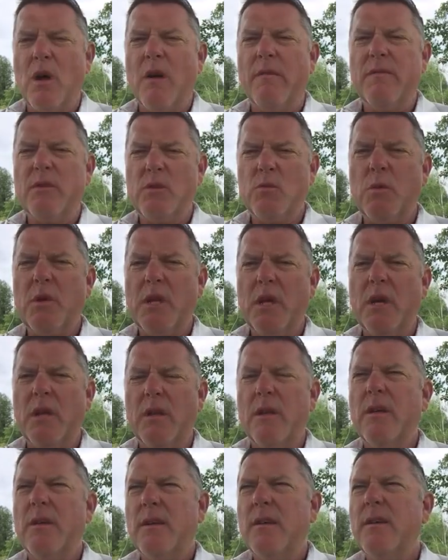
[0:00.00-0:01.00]
office. We
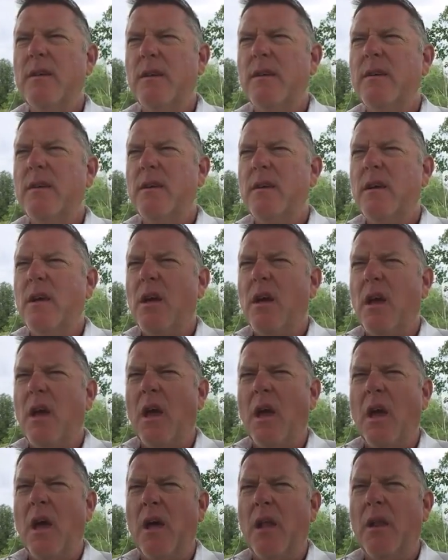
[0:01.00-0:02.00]
did.
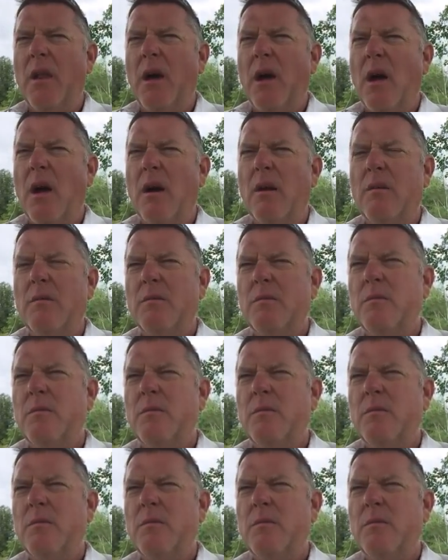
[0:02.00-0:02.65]
And uh,